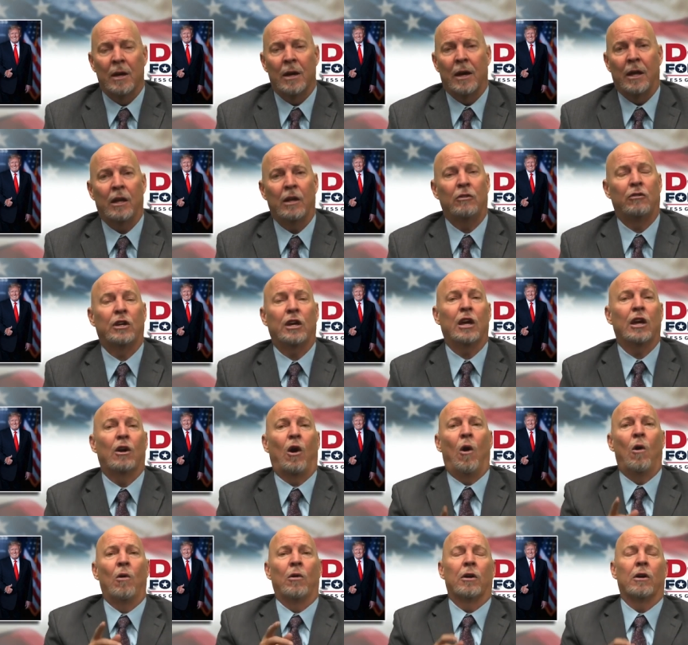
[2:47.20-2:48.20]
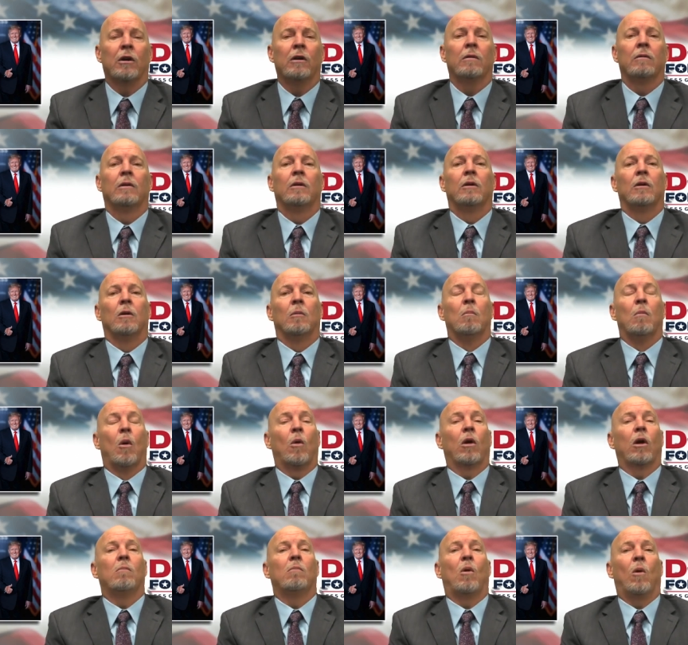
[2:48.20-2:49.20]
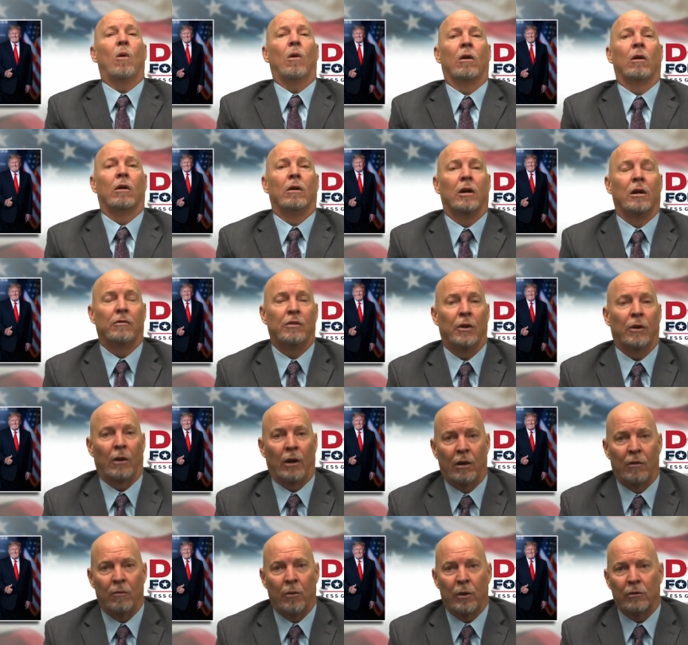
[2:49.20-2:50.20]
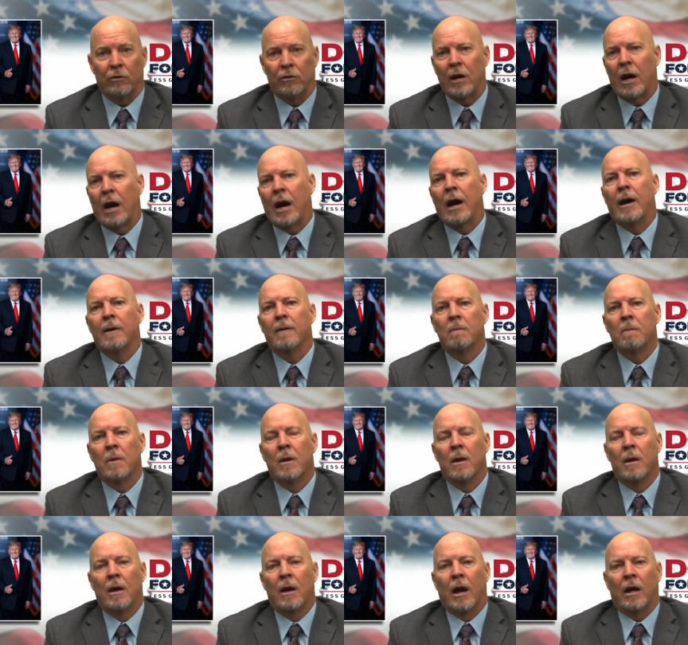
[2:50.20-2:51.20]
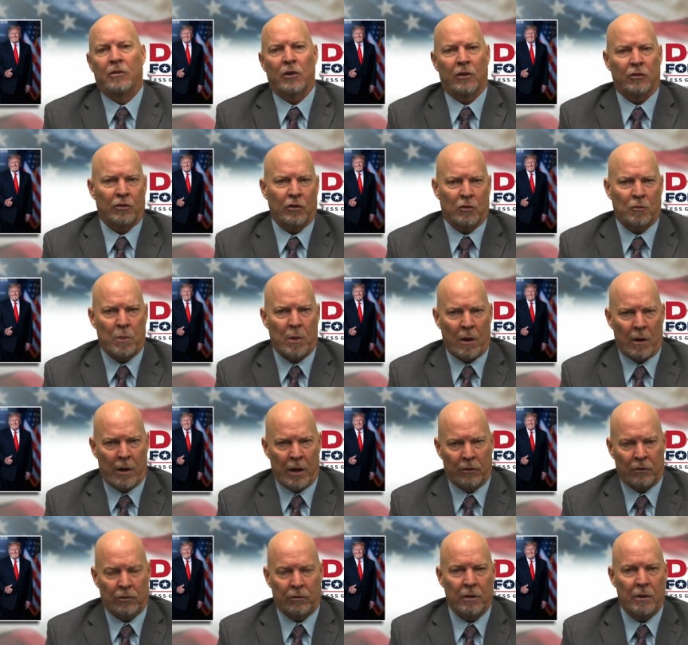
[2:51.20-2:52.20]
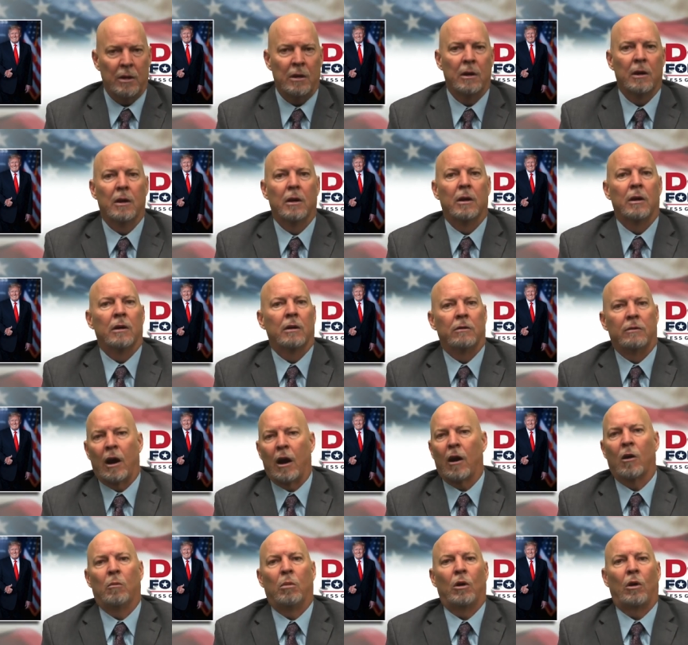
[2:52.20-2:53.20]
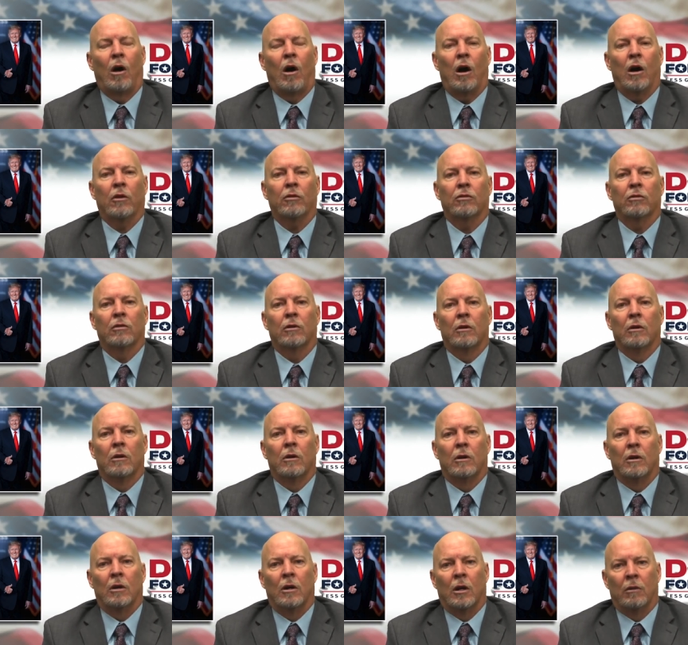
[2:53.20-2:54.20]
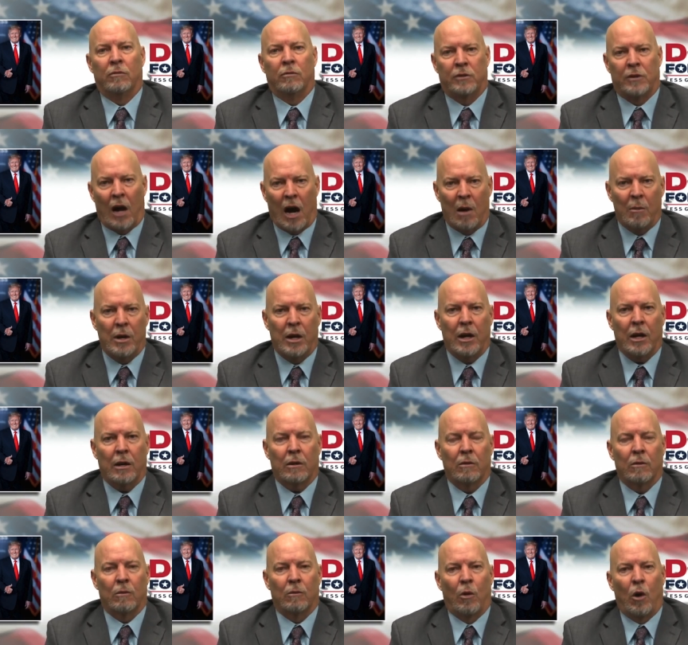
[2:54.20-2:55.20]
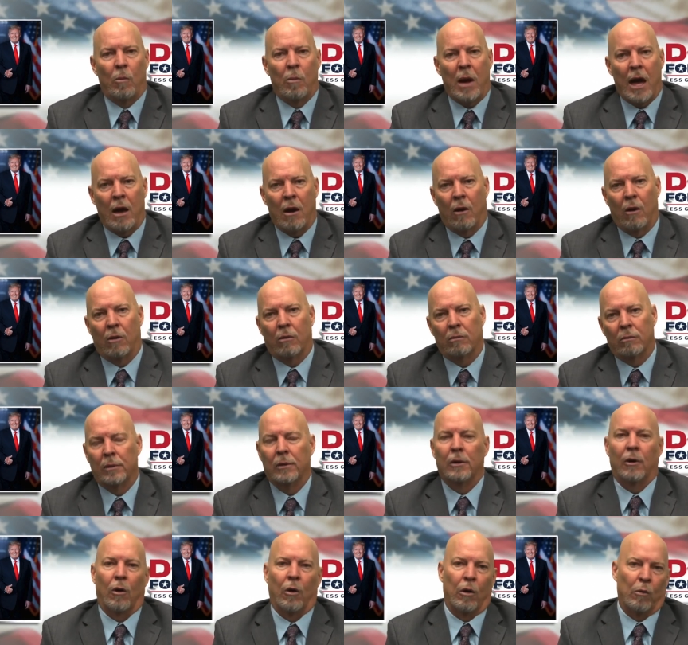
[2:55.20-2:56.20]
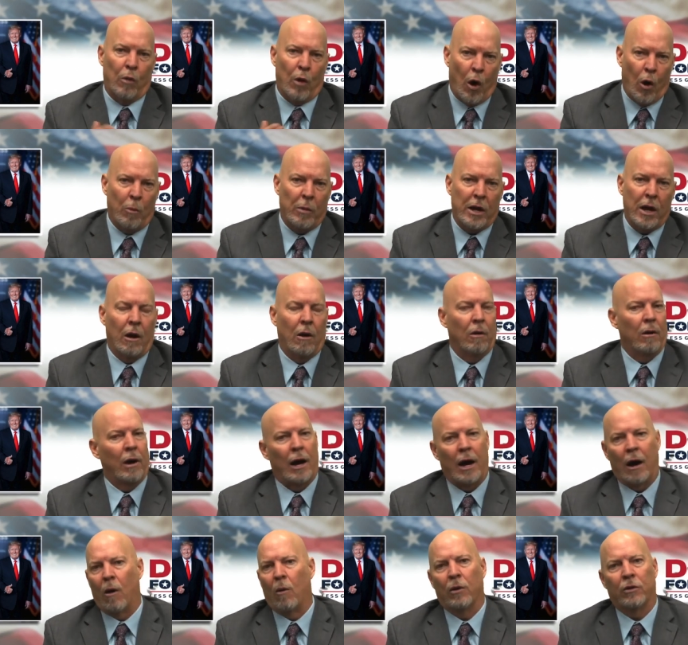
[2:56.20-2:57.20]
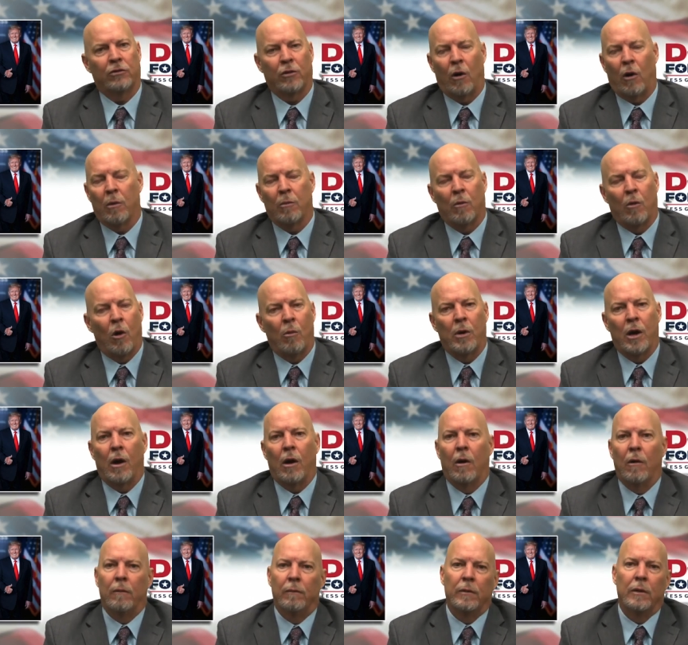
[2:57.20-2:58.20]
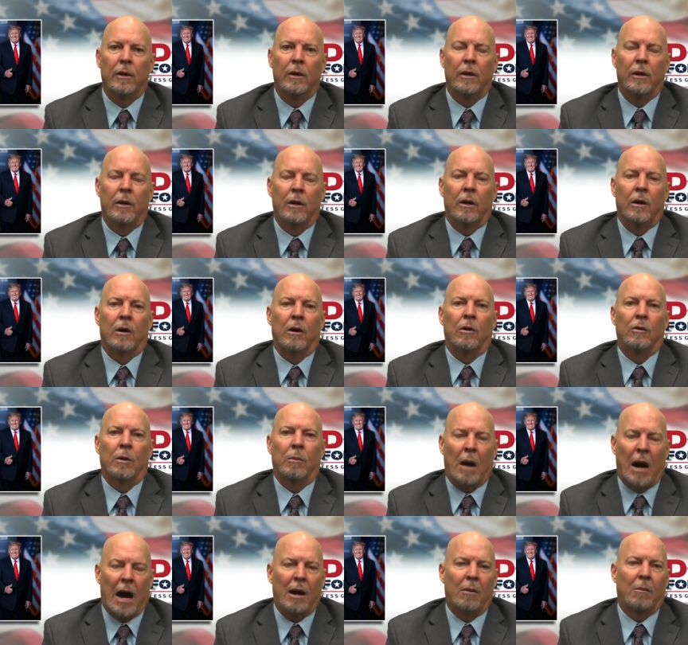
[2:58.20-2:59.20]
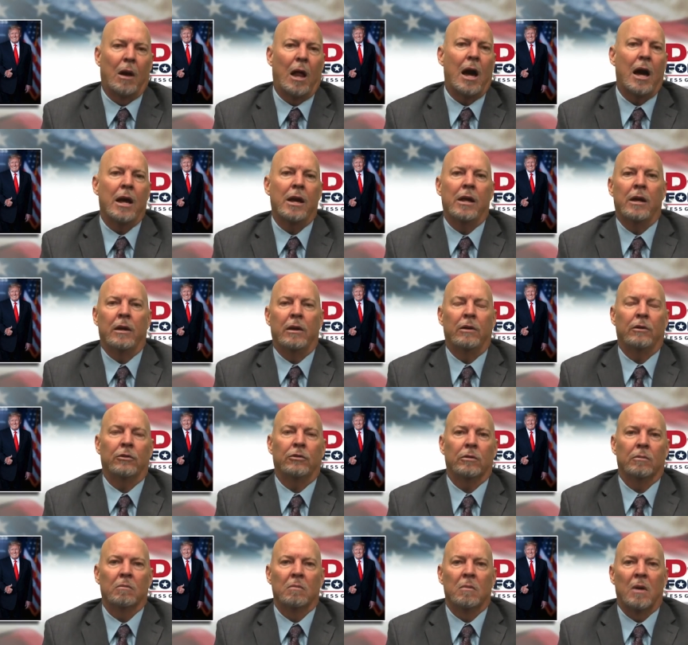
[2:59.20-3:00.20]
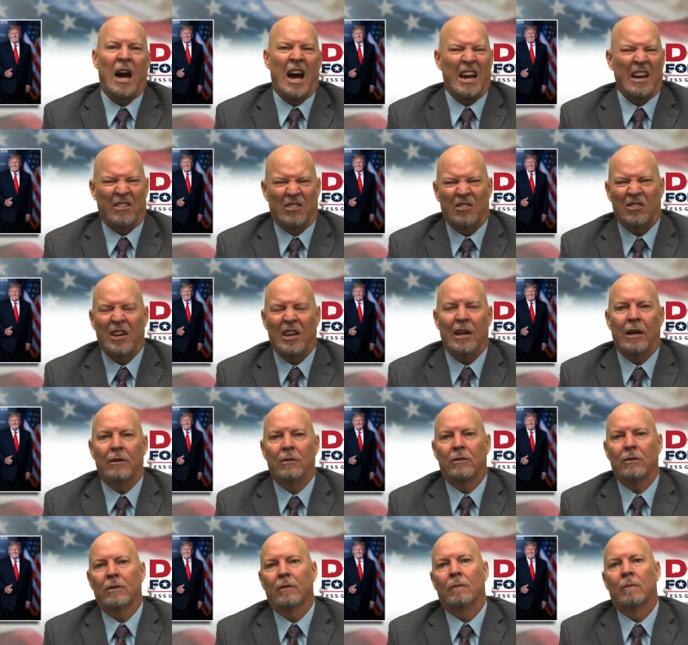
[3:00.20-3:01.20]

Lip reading: And as you get older, more and more of your loved ones die. I just experienced the terrible loss of Dominic Romeo, or Romeo. I always call him Romeo. The bottom line is, I see it.